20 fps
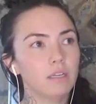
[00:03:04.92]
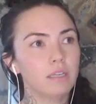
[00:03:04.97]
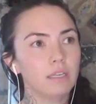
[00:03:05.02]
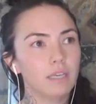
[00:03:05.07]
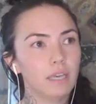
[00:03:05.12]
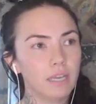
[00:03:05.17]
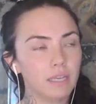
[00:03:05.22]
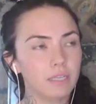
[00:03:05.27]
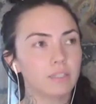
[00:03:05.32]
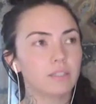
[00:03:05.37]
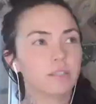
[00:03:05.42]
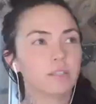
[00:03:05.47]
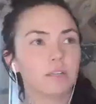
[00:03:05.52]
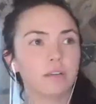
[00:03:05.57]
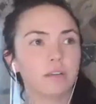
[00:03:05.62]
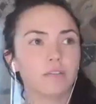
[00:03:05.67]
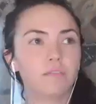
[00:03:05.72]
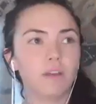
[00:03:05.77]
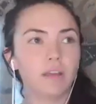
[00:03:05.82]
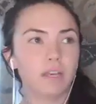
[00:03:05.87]
getting
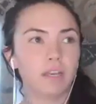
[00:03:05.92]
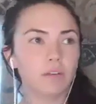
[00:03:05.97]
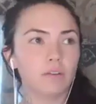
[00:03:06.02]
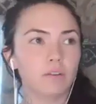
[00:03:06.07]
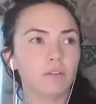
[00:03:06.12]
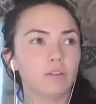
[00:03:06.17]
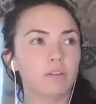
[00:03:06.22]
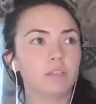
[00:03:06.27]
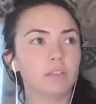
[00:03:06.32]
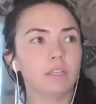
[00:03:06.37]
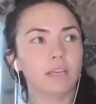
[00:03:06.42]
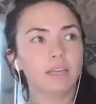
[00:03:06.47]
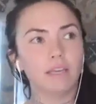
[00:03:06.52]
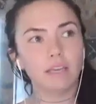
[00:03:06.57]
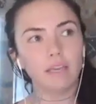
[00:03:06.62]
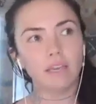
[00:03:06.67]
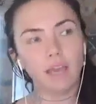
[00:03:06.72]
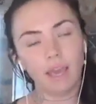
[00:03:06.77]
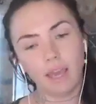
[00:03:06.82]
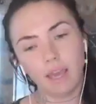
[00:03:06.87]
certified in
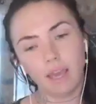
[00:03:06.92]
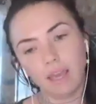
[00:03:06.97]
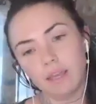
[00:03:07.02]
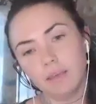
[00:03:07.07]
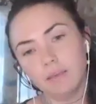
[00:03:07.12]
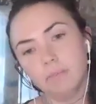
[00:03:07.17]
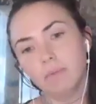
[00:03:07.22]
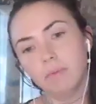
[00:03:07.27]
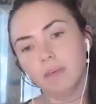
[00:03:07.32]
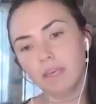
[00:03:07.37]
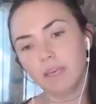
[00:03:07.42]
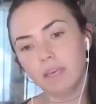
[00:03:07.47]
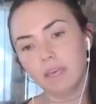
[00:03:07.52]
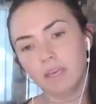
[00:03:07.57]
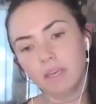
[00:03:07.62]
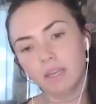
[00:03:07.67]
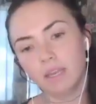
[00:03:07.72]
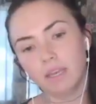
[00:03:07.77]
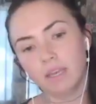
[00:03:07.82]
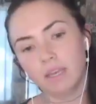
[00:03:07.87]
Kundalini came
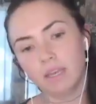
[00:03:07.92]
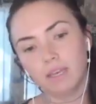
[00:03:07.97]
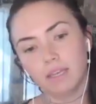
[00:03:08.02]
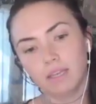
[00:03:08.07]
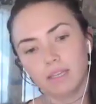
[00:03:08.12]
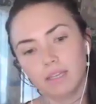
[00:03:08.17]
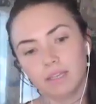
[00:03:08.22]
in